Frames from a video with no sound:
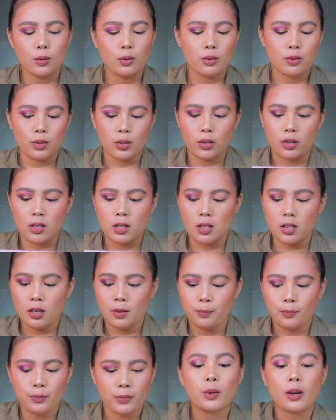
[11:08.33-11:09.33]

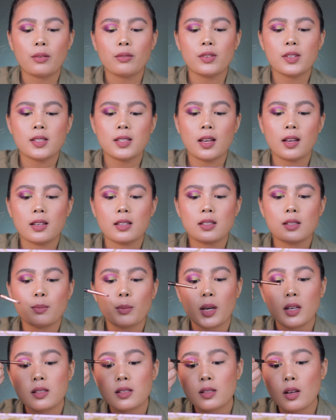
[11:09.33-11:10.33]
230 to
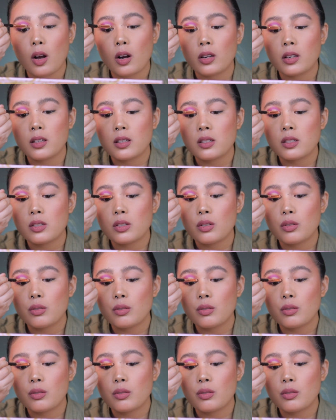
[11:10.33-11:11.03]
emphasize my socket